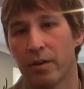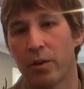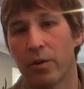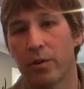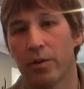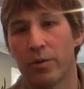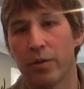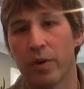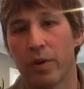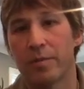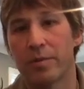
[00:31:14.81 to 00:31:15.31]
go
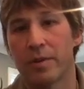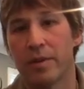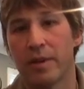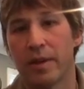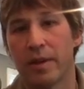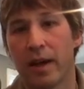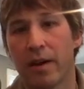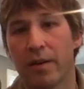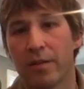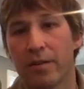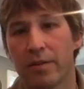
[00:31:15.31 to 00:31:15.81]
through ups and
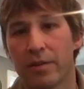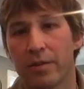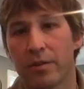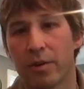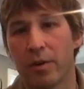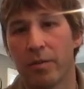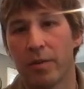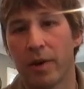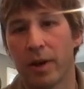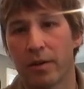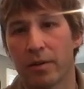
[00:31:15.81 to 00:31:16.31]
downs
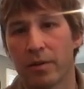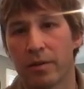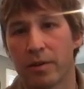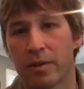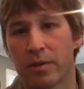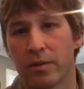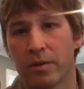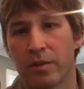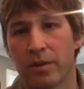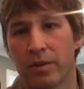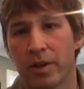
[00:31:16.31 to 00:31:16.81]
throughout medical school.